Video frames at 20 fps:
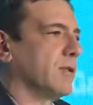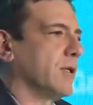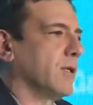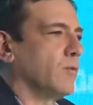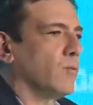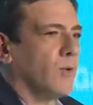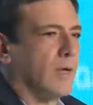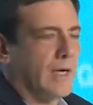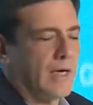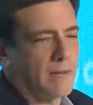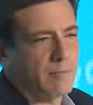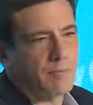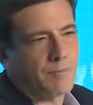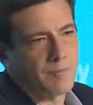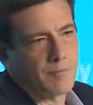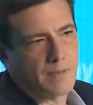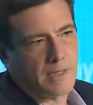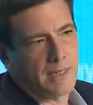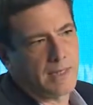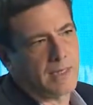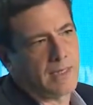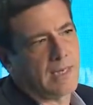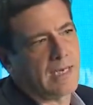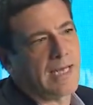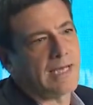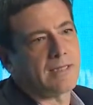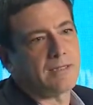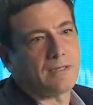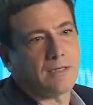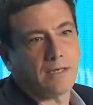we are
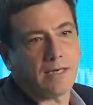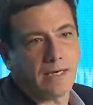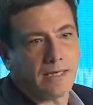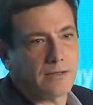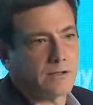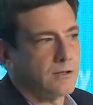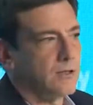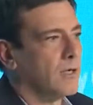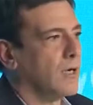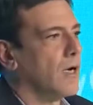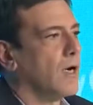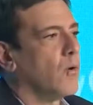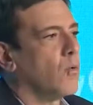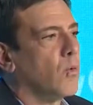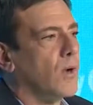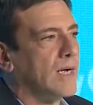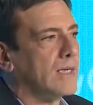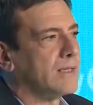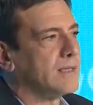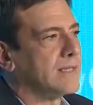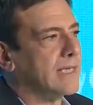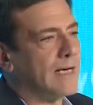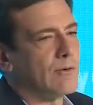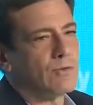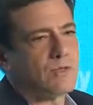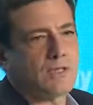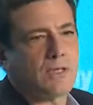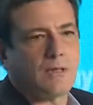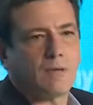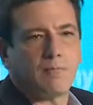landing at
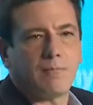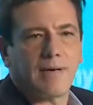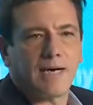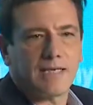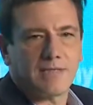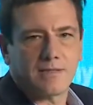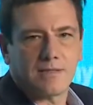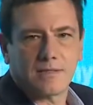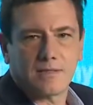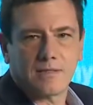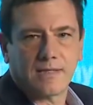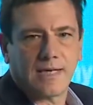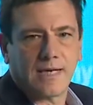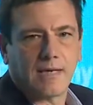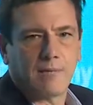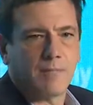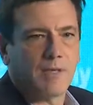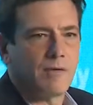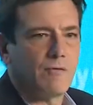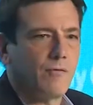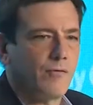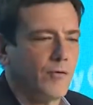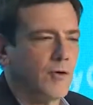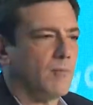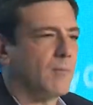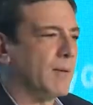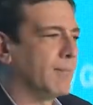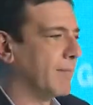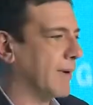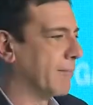1,000 buses coming
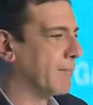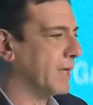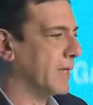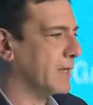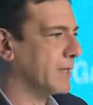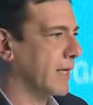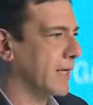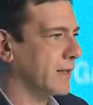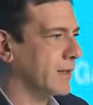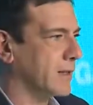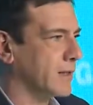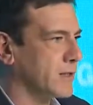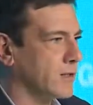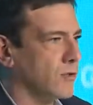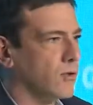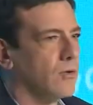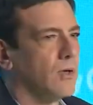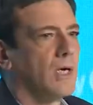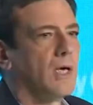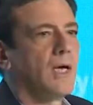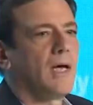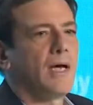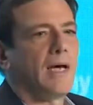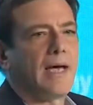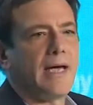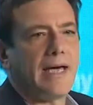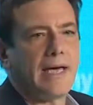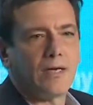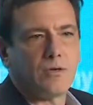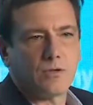from a public tender. So
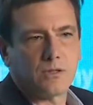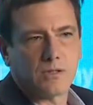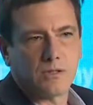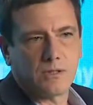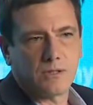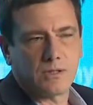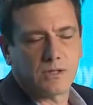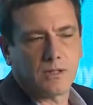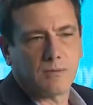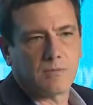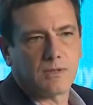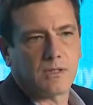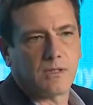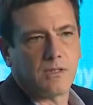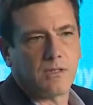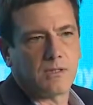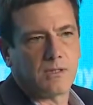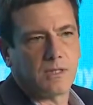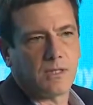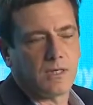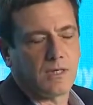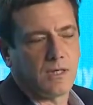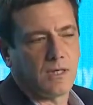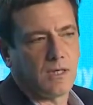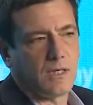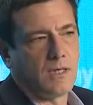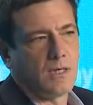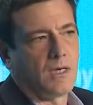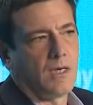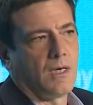ecosystems is the key.
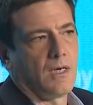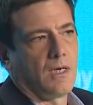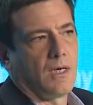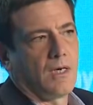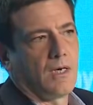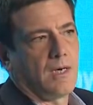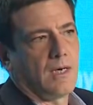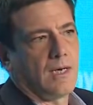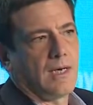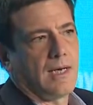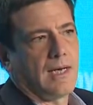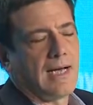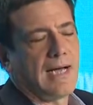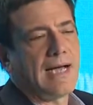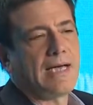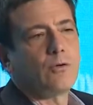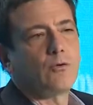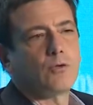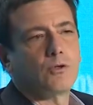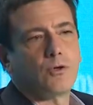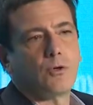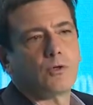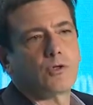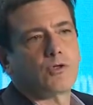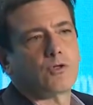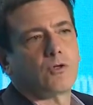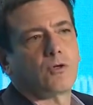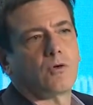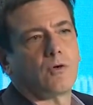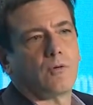I would
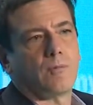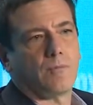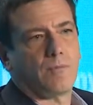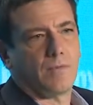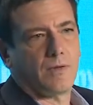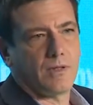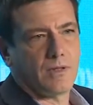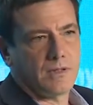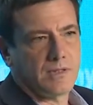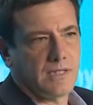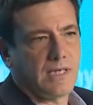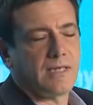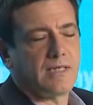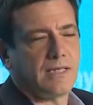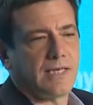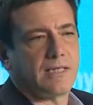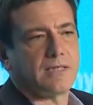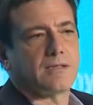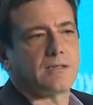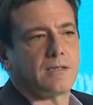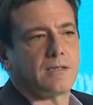also say that